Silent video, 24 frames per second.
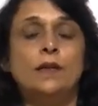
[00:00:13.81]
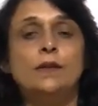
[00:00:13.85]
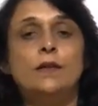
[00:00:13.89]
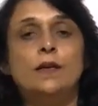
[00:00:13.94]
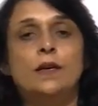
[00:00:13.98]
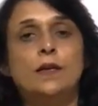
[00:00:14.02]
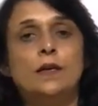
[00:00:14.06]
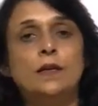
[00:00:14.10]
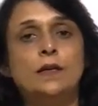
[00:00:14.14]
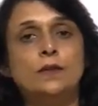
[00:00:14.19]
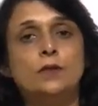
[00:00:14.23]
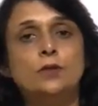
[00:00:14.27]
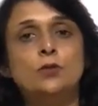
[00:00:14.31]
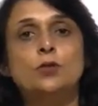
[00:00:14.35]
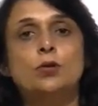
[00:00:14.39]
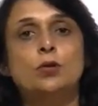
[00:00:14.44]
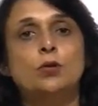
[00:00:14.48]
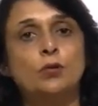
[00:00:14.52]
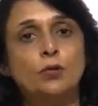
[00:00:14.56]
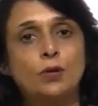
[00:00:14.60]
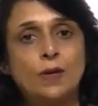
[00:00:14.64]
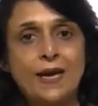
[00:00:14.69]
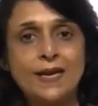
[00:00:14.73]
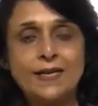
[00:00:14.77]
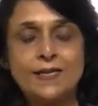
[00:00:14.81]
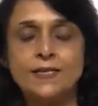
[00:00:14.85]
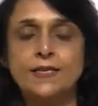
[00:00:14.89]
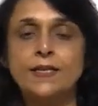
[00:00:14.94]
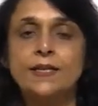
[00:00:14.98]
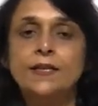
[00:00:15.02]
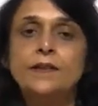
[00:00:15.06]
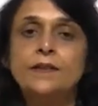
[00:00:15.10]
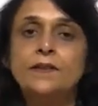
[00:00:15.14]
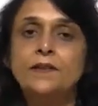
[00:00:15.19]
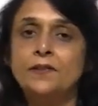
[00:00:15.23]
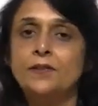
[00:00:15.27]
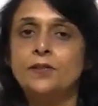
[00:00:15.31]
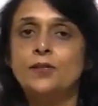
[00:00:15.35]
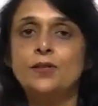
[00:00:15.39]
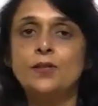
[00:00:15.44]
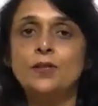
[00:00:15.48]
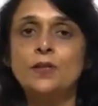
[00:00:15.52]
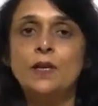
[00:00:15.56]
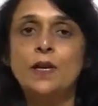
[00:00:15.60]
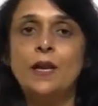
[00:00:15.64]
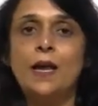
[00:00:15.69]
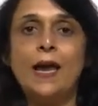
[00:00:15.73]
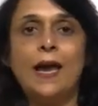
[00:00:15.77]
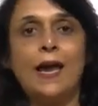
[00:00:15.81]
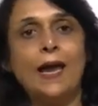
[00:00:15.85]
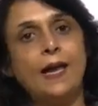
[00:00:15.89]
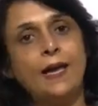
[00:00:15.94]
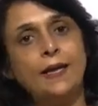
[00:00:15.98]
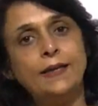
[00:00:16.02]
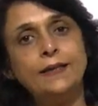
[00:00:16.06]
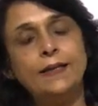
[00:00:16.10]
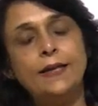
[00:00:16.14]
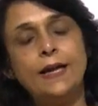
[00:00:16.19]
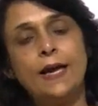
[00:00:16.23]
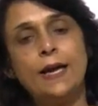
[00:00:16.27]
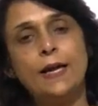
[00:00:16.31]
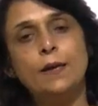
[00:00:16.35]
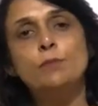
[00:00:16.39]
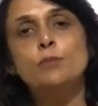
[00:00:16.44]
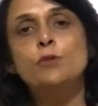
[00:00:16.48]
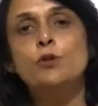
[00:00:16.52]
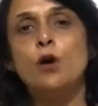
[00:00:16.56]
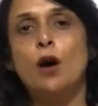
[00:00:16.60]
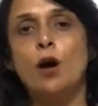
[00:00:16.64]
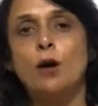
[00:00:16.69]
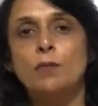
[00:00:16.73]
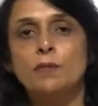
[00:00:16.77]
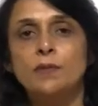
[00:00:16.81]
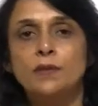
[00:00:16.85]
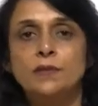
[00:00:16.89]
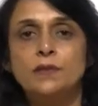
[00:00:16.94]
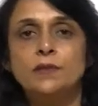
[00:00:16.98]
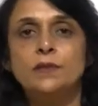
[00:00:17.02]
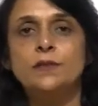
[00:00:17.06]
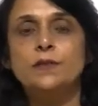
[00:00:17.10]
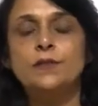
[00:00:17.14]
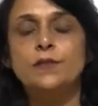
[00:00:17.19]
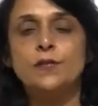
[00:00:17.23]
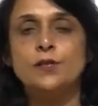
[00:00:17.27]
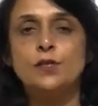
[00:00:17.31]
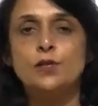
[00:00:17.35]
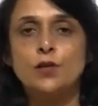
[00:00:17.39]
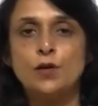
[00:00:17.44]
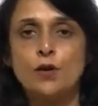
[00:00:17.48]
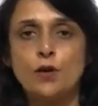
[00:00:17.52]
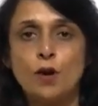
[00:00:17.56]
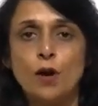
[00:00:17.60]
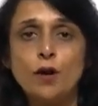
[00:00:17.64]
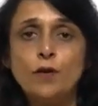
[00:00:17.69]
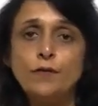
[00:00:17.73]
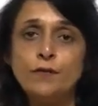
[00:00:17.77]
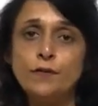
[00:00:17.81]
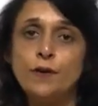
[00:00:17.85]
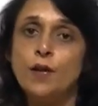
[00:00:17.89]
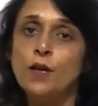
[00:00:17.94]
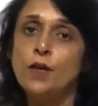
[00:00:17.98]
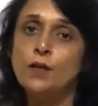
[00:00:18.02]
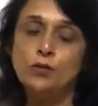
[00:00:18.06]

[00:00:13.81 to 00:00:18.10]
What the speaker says: the thoracic region and the abdominal region of